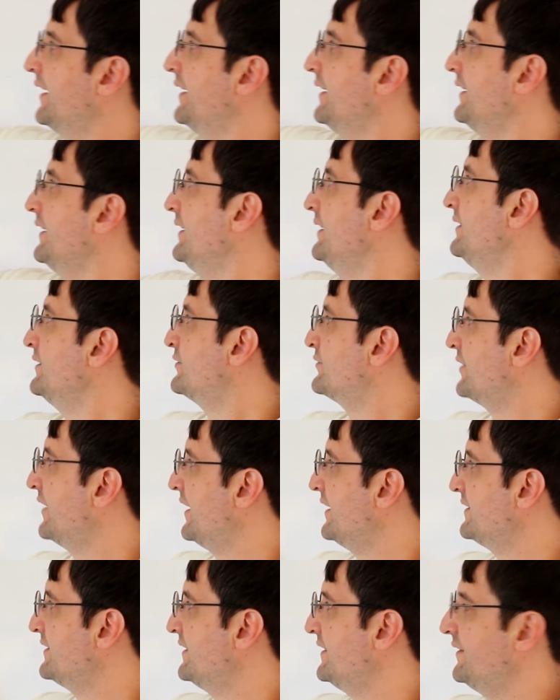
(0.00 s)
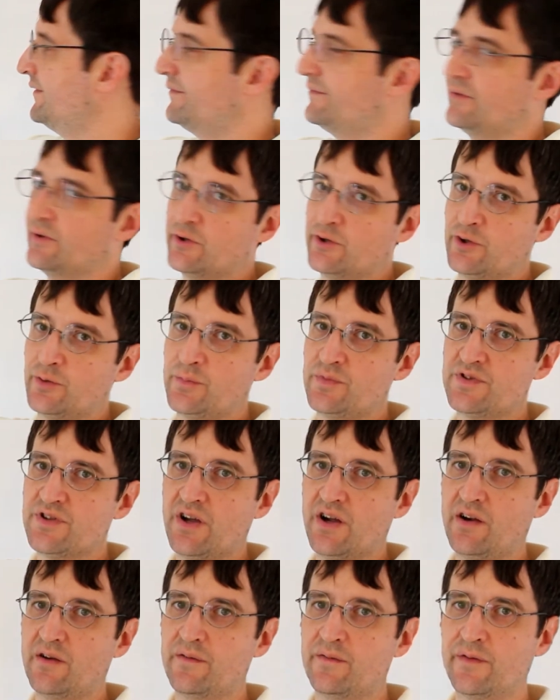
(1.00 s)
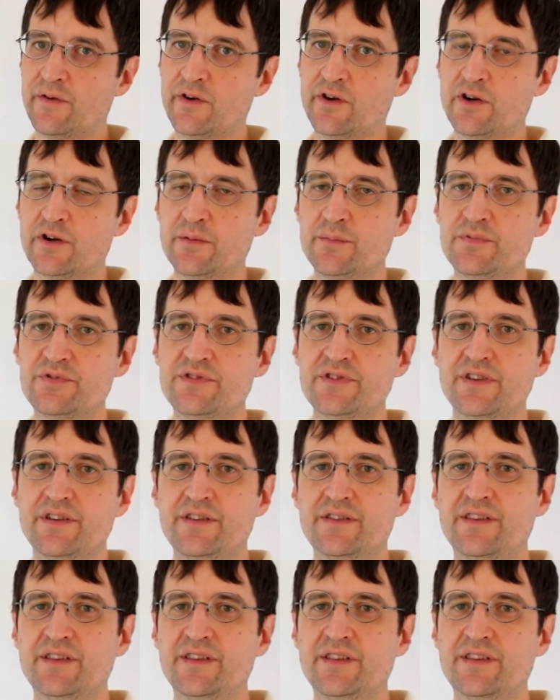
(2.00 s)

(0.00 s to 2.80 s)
Intransitive verbs are verbs